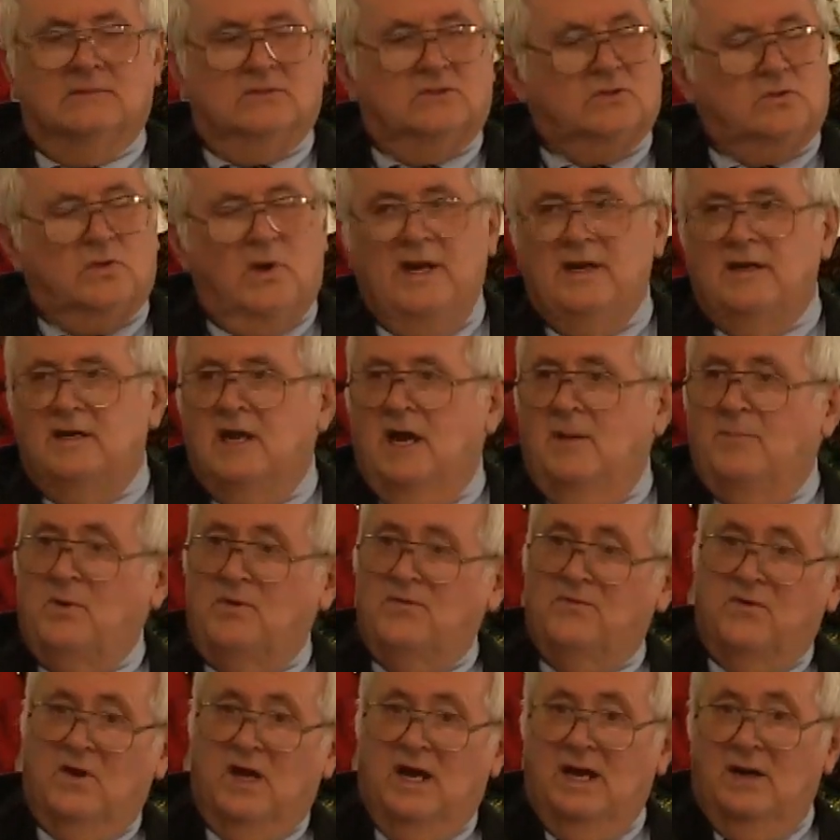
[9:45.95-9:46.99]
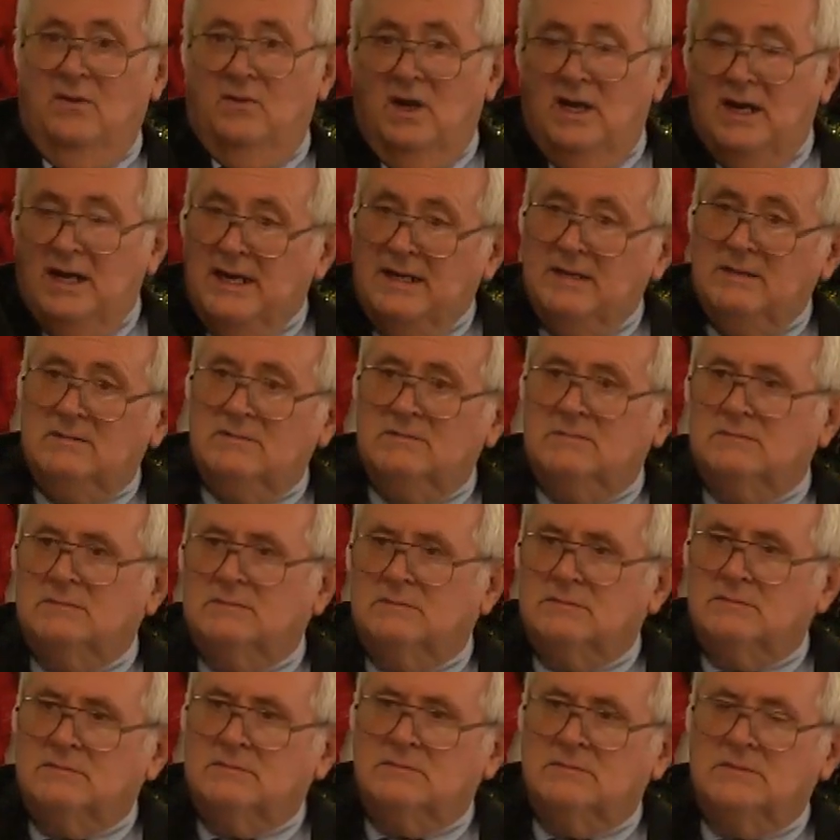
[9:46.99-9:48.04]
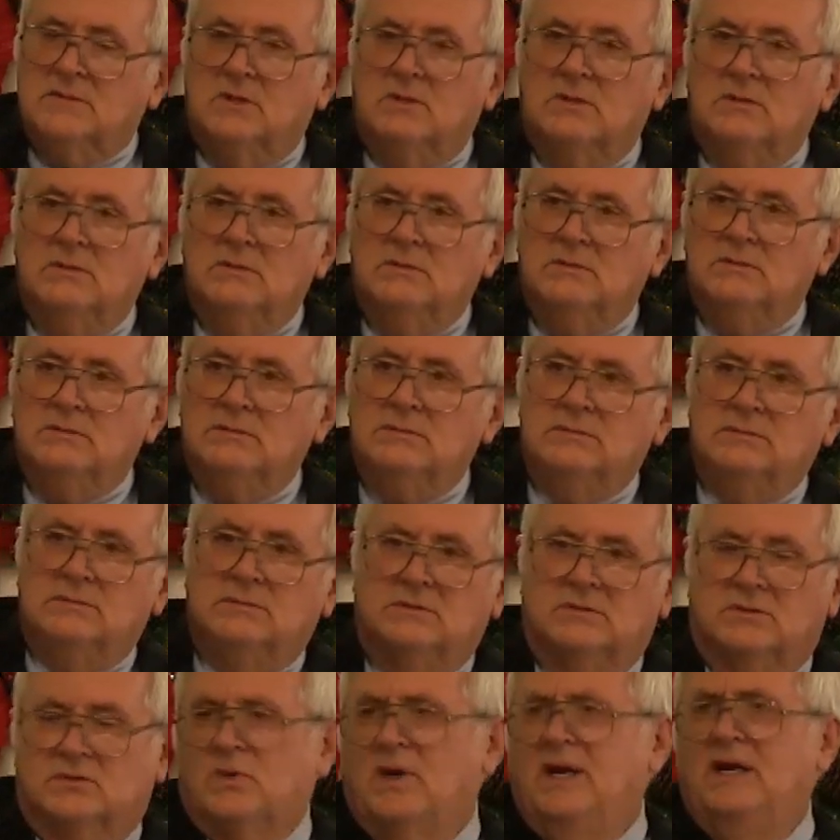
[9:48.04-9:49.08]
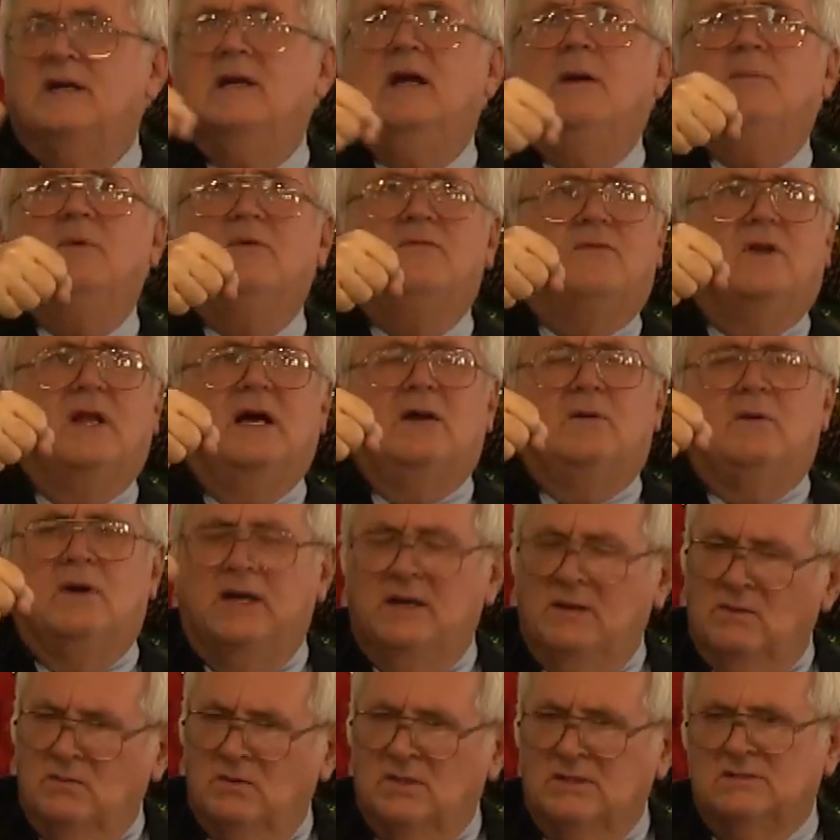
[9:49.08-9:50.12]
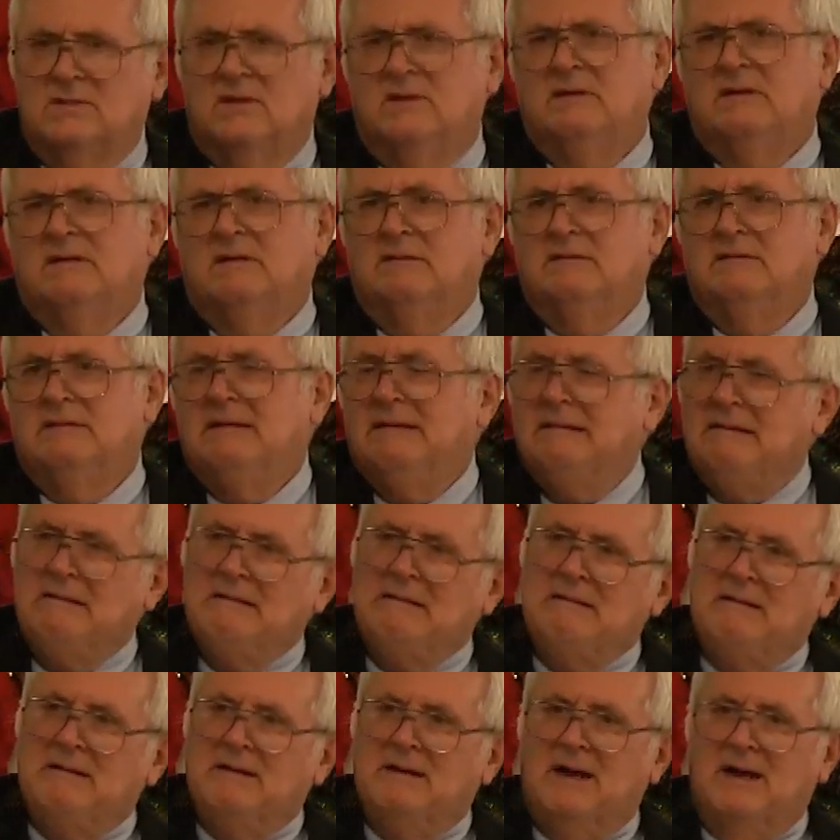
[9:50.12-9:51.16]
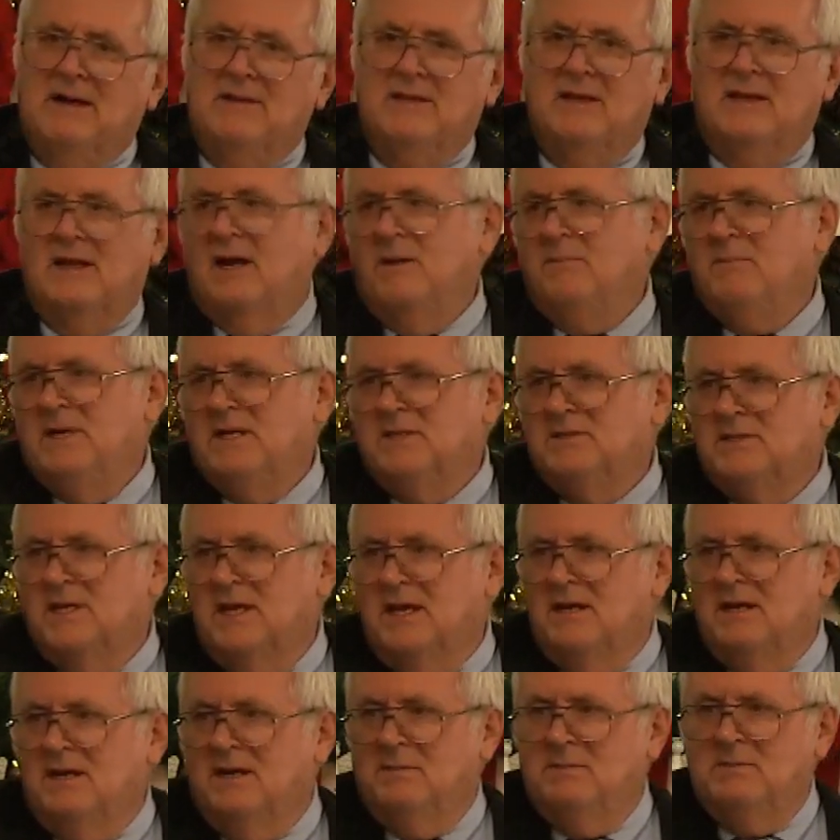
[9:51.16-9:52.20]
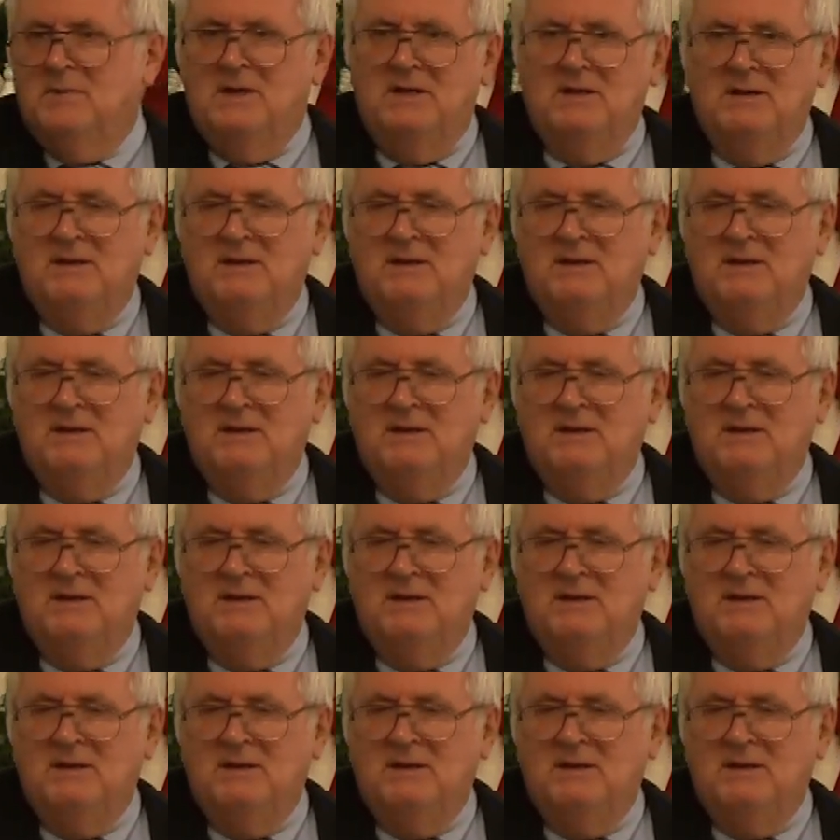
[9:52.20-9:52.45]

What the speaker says: Straighten up or fly right. You know, straighten up and fly right. What? Oh, I think I messed that up.